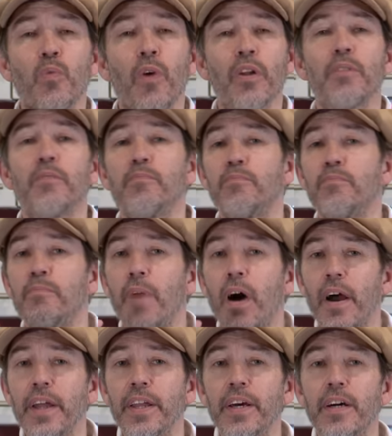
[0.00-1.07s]
one
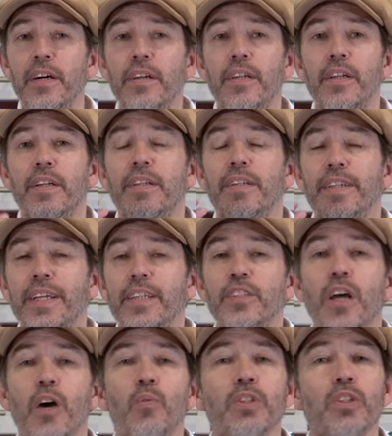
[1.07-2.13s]
minor
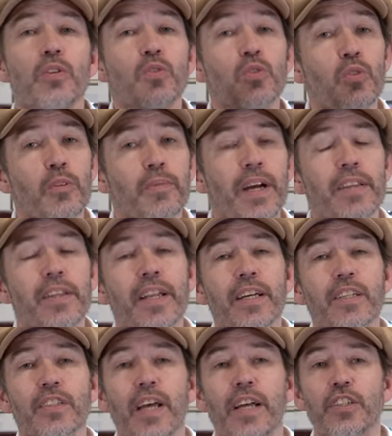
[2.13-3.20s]
detail, which I'll talk about in the
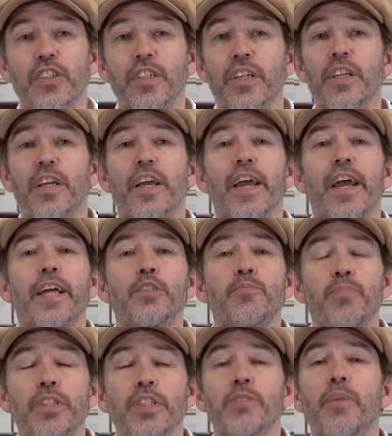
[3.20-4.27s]
next section. It's
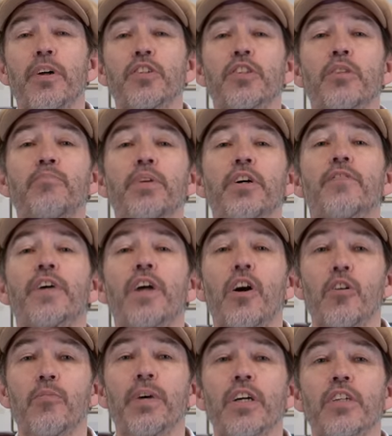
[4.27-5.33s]
pretty much the perfect
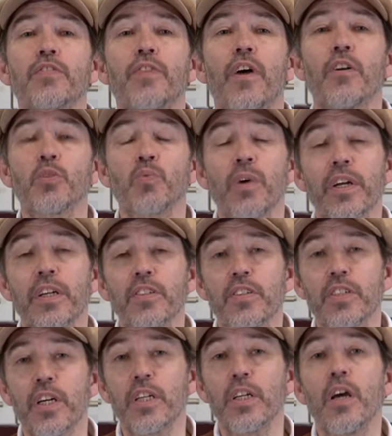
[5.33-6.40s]
helmet as far as we're
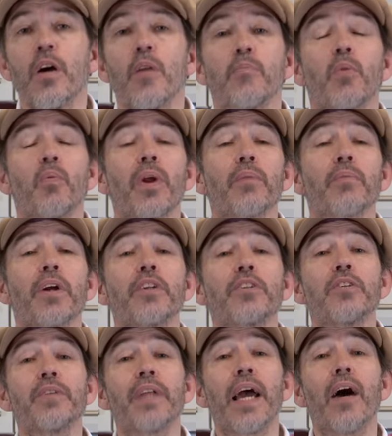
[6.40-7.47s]
concerned. But what I'm going to
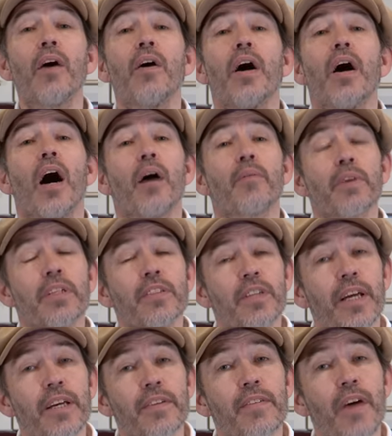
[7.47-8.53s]
do now, I'm going to
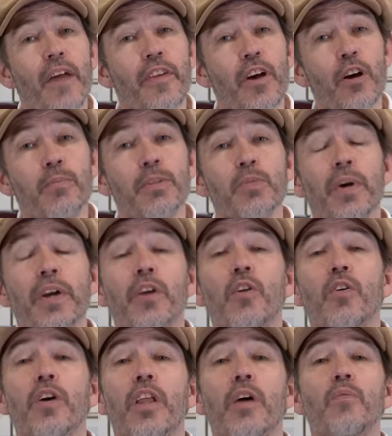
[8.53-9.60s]
take the helmets, we're going to
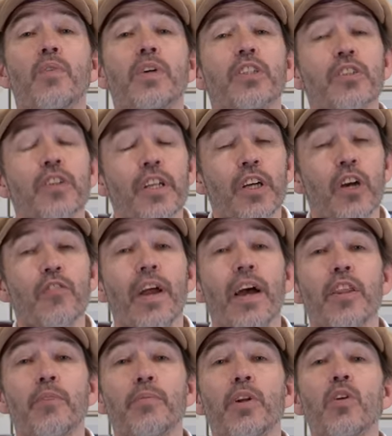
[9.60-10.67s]
look at them, and we're just going to go
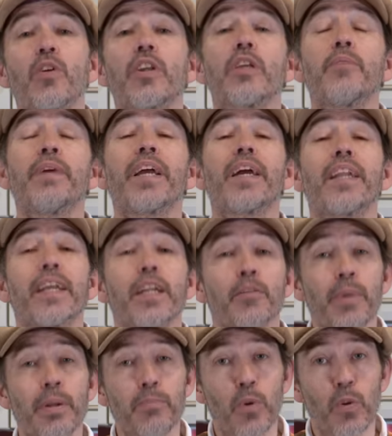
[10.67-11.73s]
round them and look at them in a little
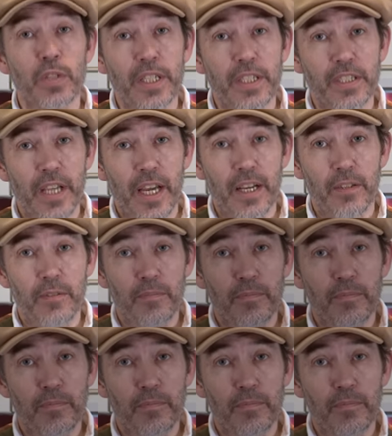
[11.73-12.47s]
bit more detail.